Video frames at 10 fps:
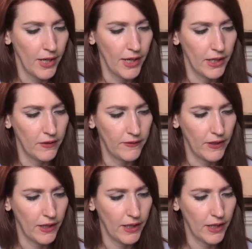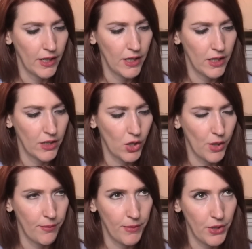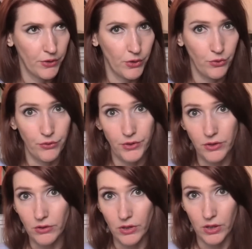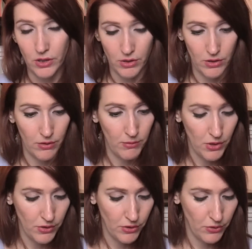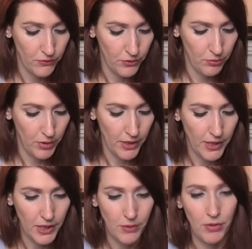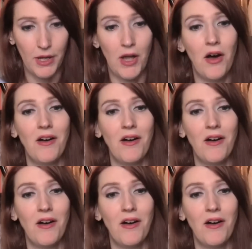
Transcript: It's saying, come on over, come on over, baby.